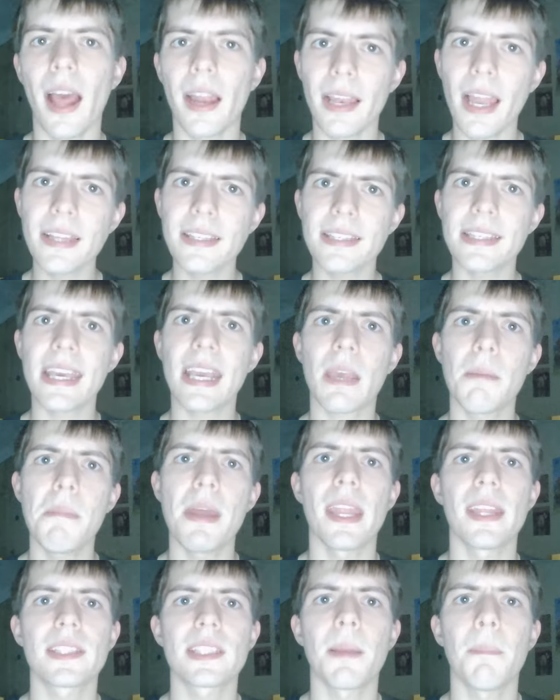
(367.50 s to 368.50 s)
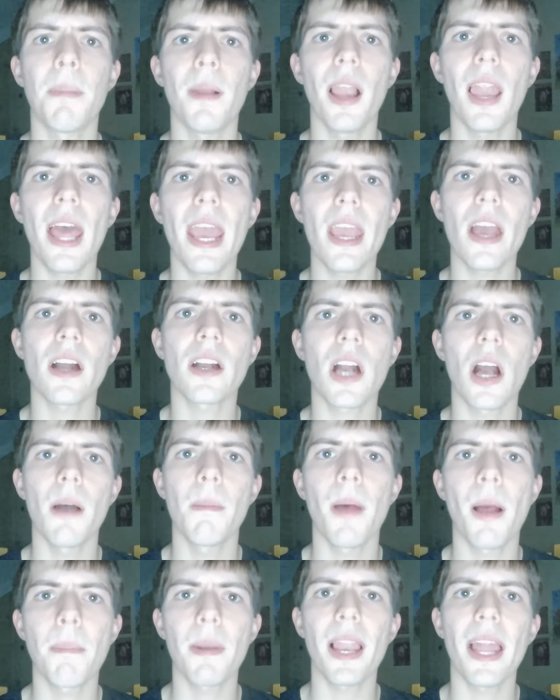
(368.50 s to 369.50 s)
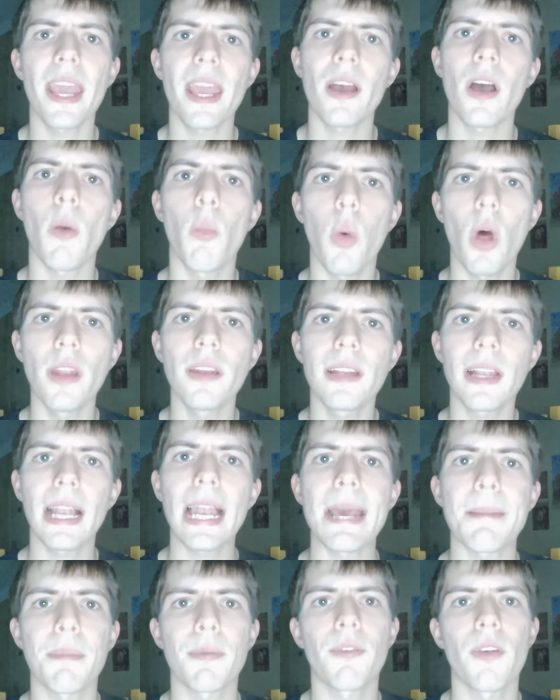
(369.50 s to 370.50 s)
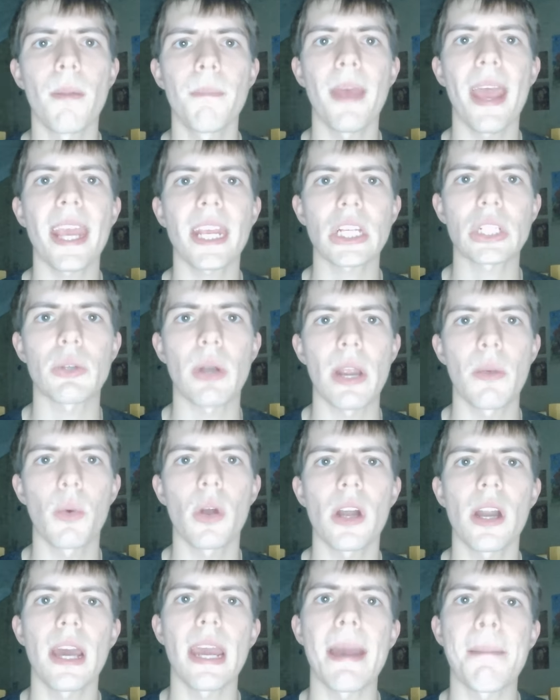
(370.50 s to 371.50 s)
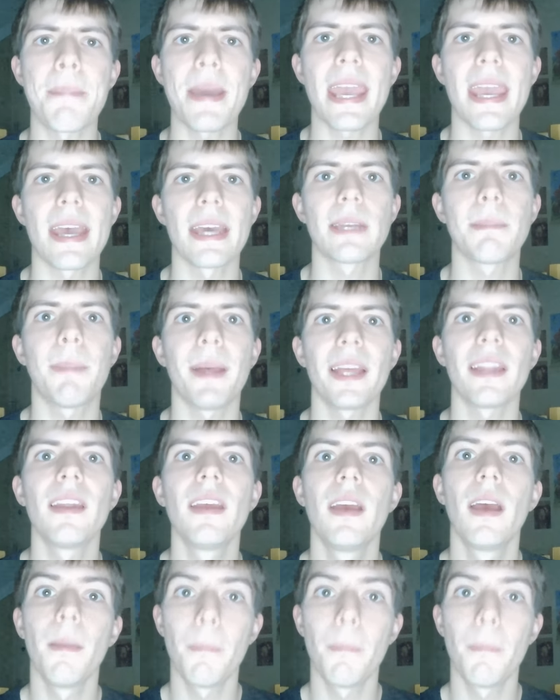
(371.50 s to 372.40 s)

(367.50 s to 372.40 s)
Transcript: I'd like to take a minute to play one clip from X-Ray where I appeared, but